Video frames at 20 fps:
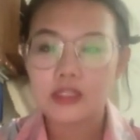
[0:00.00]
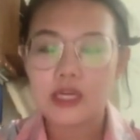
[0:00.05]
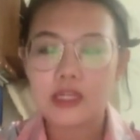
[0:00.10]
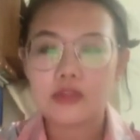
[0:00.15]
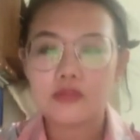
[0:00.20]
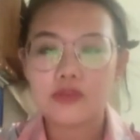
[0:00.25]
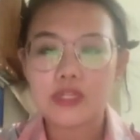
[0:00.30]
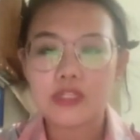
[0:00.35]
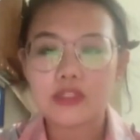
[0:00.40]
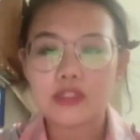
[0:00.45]

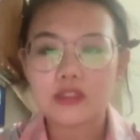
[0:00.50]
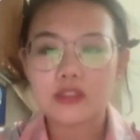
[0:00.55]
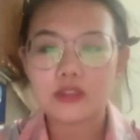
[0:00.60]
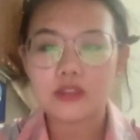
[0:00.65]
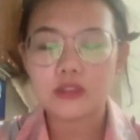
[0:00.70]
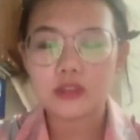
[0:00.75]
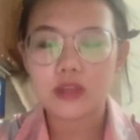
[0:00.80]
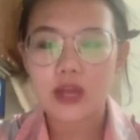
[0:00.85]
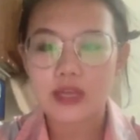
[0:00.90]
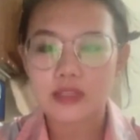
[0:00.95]
and
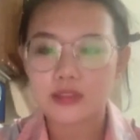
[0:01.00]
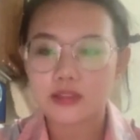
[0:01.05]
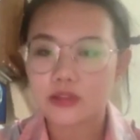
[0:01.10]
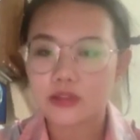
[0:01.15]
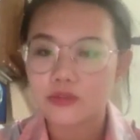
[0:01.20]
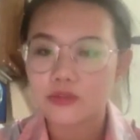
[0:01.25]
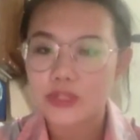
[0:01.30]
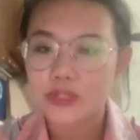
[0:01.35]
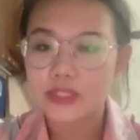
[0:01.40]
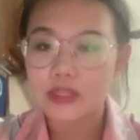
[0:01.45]
as
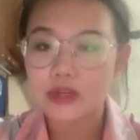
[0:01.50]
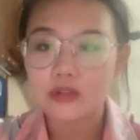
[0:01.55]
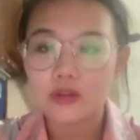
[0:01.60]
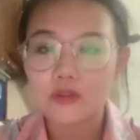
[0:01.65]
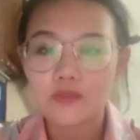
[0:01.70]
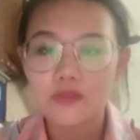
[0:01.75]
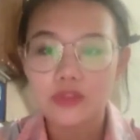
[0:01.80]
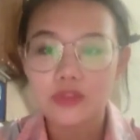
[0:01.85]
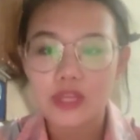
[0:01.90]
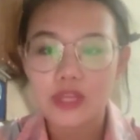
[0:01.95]
a result
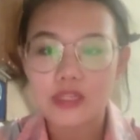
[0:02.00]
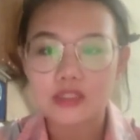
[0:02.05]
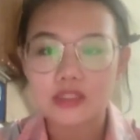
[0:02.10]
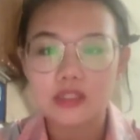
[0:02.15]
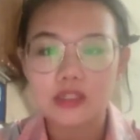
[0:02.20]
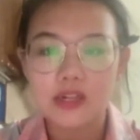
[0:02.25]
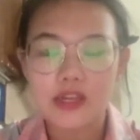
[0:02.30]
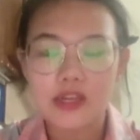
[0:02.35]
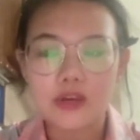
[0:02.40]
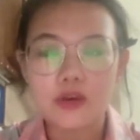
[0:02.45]
of
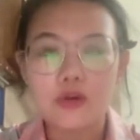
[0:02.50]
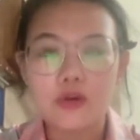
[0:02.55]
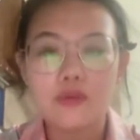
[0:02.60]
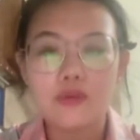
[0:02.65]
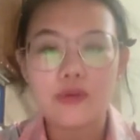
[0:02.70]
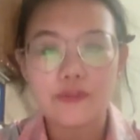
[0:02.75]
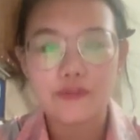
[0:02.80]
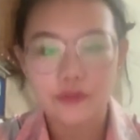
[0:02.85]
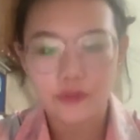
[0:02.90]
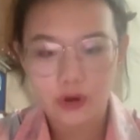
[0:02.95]
these legal
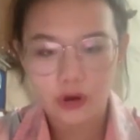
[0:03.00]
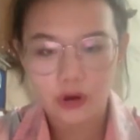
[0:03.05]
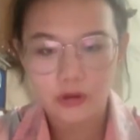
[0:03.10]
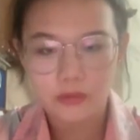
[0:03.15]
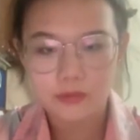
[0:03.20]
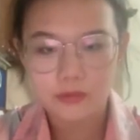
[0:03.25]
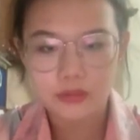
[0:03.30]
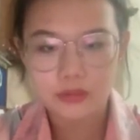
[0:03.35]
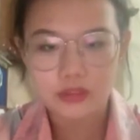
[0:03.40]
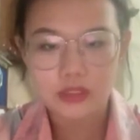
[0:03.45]

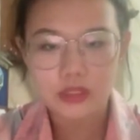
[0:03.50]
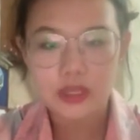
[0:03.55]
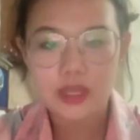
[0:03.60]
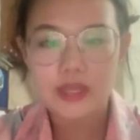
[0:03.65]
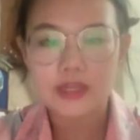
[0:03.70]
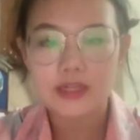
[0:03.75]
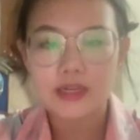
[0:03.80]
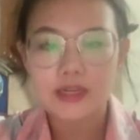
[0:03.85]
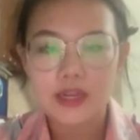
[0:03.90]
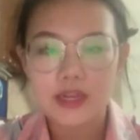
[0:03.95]
reforms,
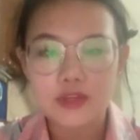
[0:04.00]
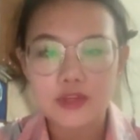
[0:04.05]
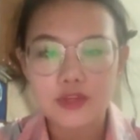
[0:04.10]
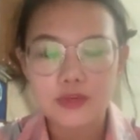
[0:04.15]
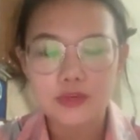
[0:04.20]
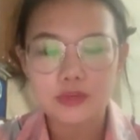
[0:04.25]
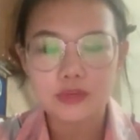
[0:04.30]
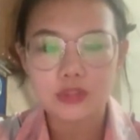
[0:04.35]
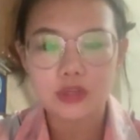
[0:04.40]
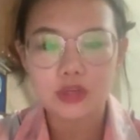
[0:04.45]
it led
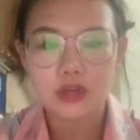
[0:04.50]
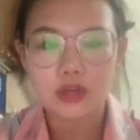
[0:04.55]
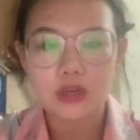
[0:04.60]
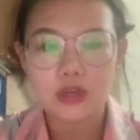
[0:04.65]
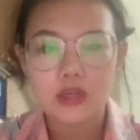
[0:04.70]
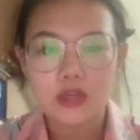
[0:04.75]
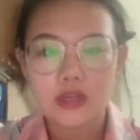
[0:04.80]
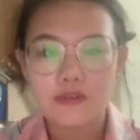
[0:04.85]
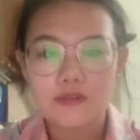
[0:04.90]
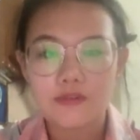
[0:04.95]
to the
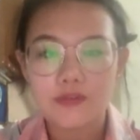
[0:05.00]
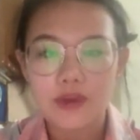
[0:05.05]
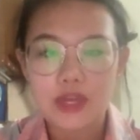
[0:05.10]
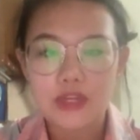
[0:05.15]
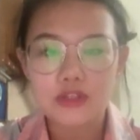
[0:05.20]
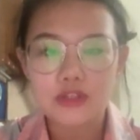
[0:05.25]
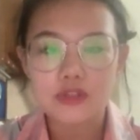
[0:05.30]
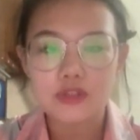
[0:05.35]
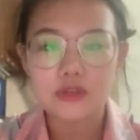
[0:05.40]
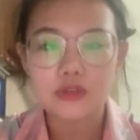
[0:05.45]

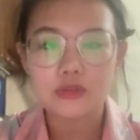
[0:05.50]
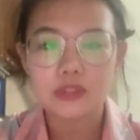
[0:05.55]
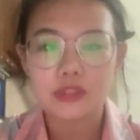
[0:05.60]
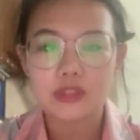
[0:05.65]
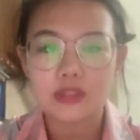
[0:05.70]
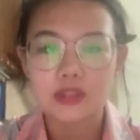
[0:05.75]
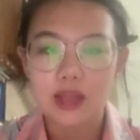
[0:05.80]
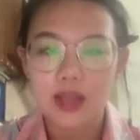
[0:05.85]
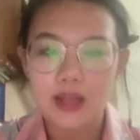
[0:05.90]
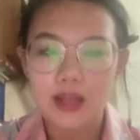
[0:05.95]
eventual
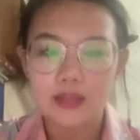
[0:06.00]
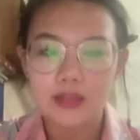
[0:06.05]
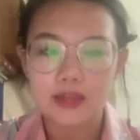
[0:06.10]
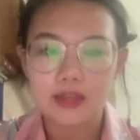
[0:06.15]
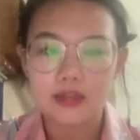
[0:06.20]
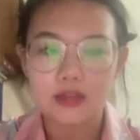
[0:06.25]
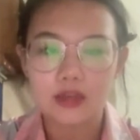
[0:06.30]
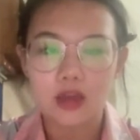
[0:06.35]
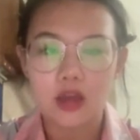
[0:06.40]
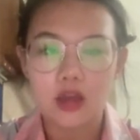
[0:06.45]
decline
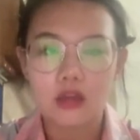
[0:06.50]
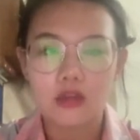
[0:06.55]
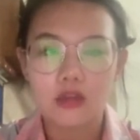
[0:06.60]
and